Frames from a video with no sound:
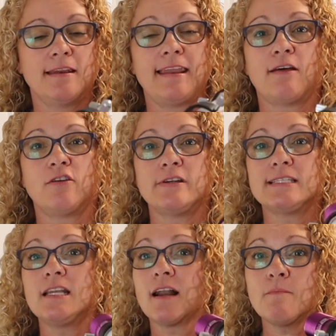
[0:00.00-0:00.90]
Now there
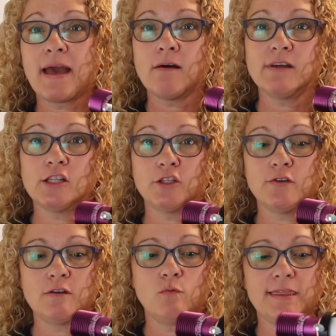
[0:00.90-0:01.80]
is not a mount
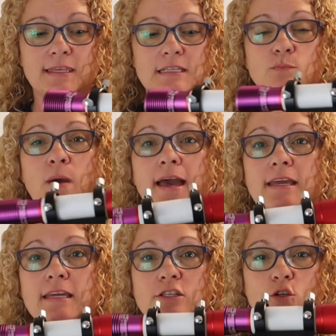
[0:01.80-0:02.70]
included with this
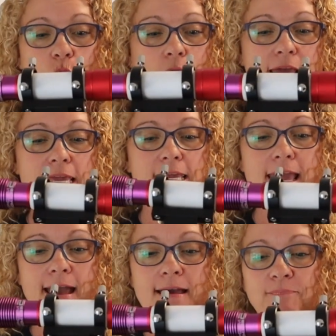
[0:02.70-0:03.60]
package quite
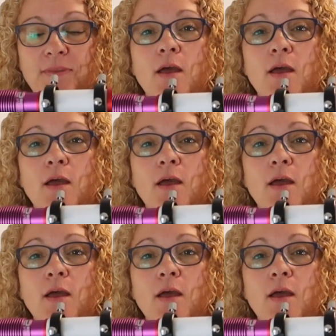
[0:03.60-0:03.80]
yet,